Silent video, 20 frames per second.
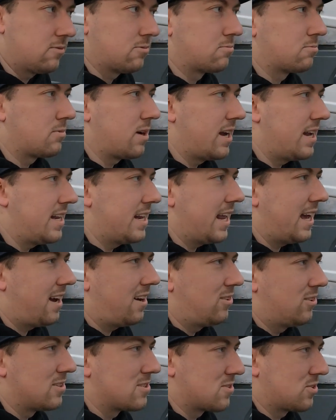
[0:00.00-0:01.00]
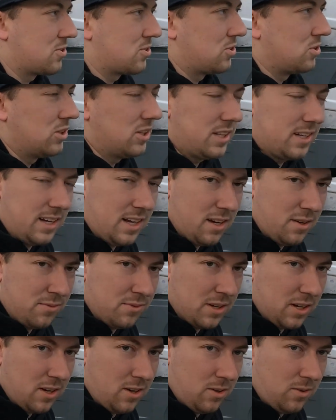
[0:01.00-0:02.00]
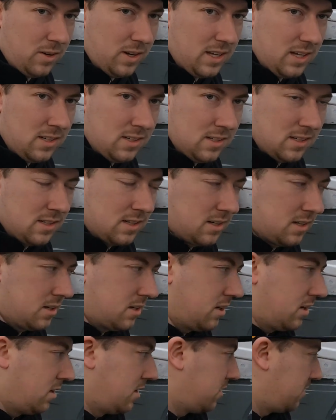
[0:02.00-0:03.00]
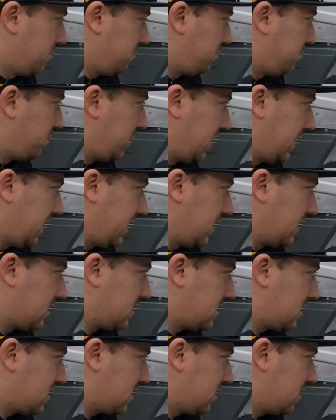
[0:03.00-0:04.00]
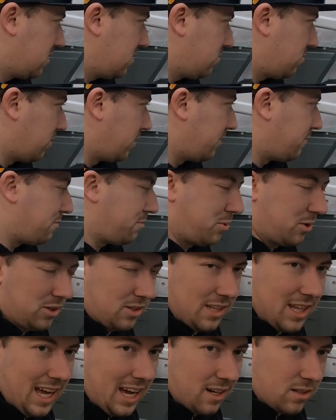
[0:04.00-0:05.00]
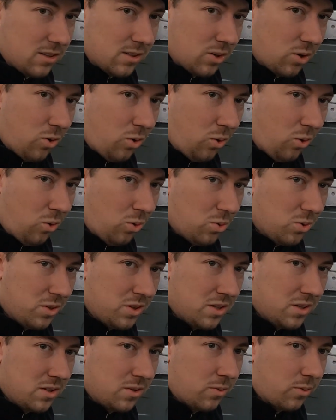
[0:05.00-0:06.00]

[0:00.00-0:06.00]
Right now it's good enough to go in, but we've put that on hold.